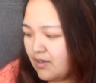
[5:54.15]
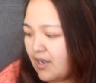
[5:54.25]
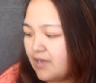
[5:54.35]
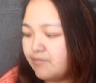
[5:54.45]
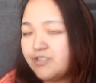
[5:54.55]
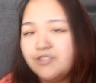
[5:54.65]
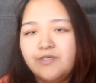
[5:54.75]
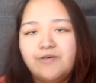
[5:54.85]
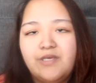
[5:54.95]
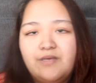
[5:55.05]
I would
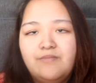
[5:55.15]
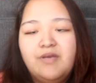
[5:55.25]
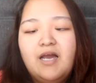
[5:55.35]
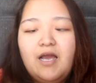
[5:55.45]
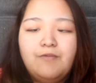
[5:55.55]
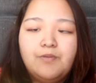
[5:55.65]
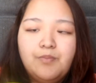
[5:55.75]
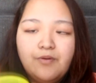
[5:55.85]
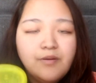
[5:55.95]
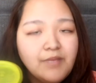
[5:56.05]
show him, I would
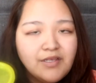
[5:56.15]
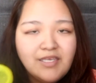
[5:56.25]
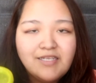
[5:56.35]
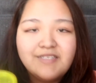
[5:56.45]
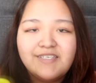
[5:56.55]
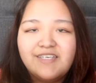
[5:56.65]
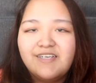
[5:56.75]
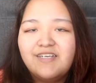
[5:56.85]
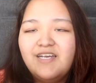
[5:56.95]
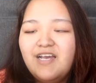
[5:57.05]
pour milk into
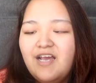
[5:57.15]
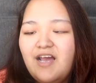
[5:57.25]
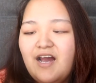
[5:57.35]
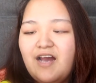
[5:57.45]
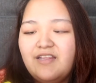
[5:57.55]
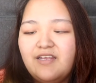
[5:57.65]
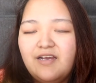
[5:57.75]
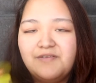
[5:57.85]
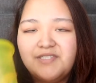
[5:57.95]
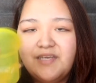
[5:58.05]
here, and then
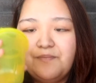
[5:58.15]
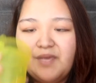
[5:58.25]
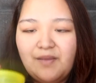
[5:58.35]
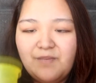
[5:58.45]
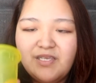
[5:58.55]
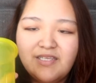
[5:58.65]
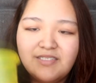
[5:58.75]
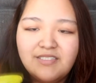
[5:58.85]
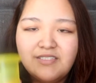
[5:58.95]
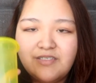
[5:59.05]
I would say, baby,
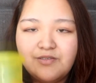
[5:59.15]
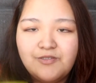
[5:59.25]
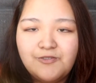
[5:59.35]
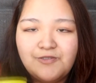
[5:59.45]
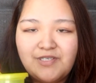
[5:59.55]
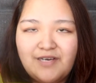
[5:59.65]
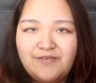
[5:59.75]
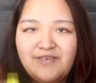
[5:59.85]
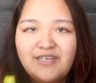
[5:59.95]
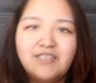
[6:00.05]
this is your doo-doo
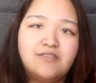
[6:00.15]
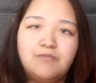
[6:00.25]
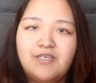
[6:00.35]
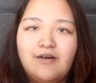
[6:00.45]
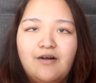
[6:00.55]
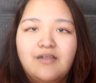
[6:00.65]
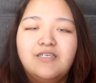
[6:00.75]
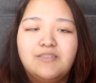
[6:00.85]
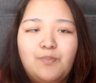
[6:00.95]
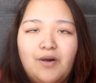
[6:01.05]
now, because we call
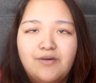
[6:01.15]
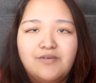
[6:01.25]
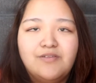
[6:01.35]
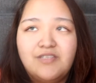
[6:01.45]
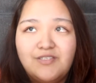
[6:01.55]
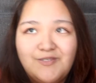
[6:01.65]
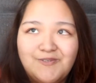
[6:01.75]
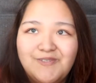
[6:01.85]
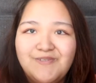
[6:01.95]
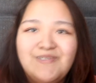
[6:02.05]
his bottle the
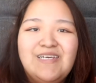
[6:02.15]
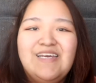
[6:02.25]
doo-doo.